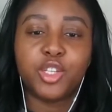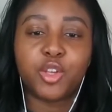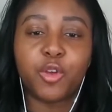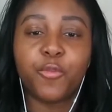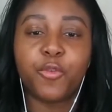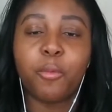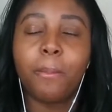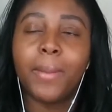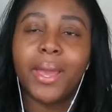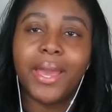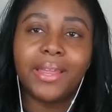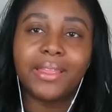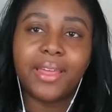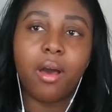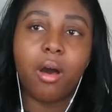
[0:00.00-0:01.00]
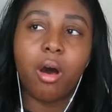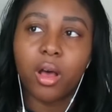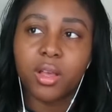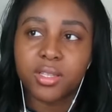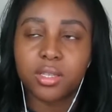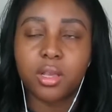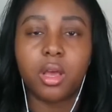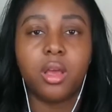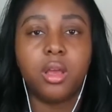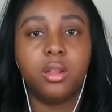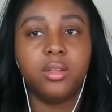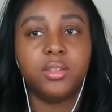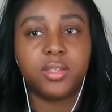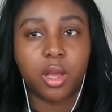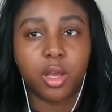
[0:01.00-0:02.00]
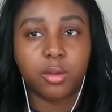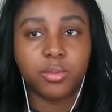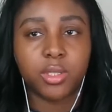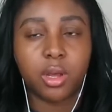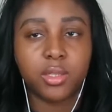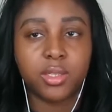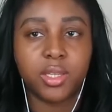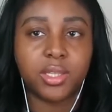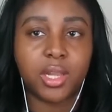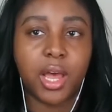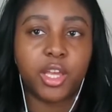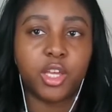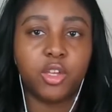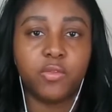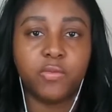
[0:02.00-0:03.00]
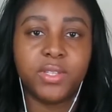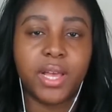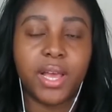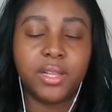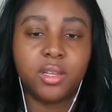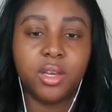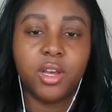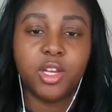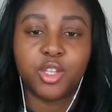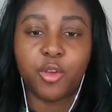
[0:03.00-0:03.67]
So for me, there are certain circumstances, like you've said,